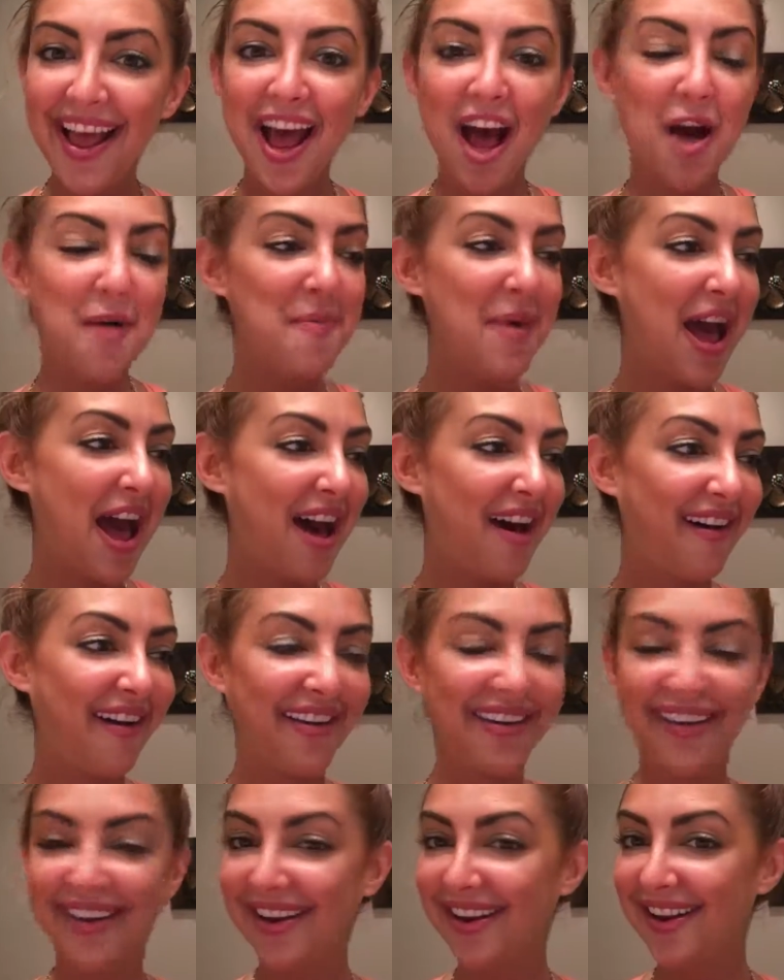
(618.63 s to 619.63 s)

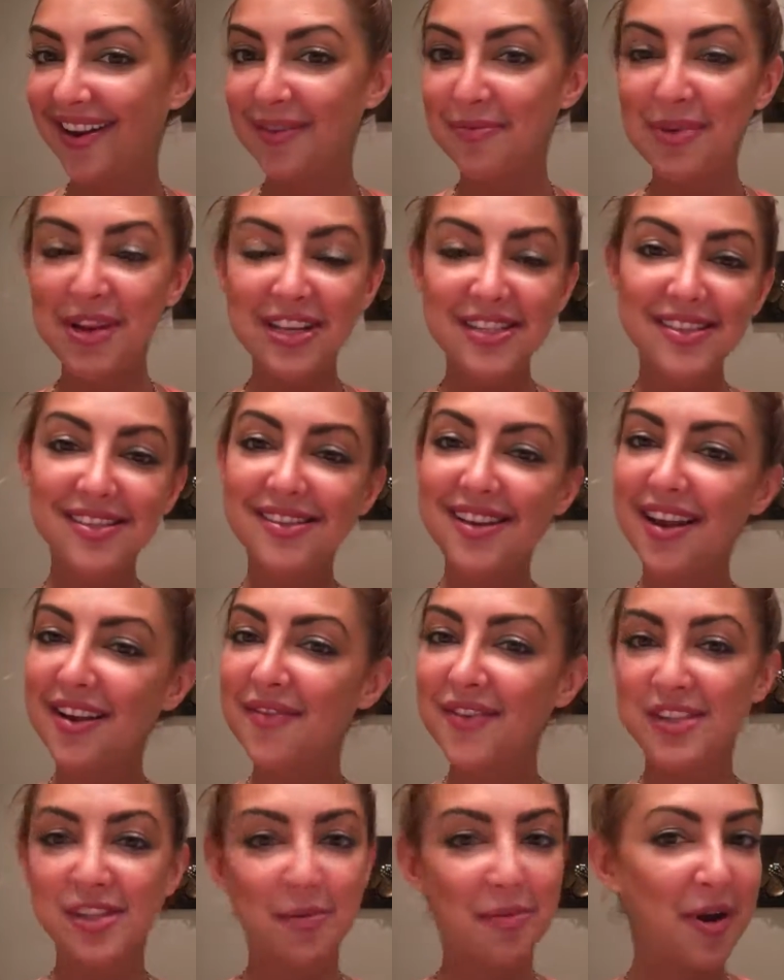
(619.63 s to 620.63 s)
because none of
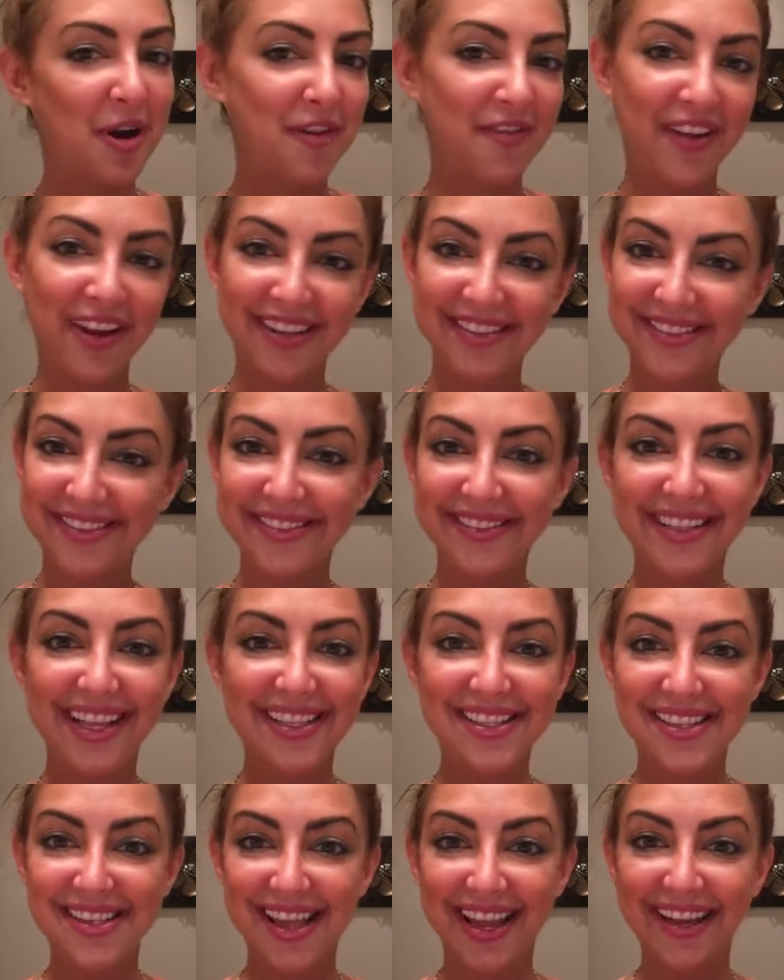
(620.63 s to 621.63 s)
us are perfect.
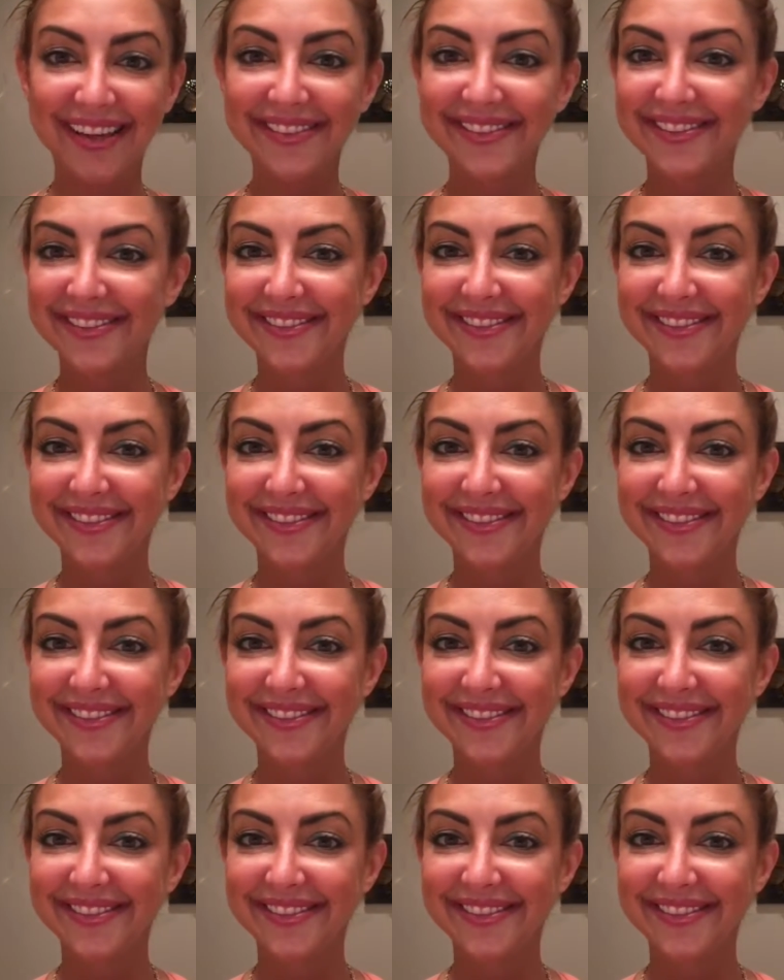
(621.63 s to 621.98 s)
That's the thing.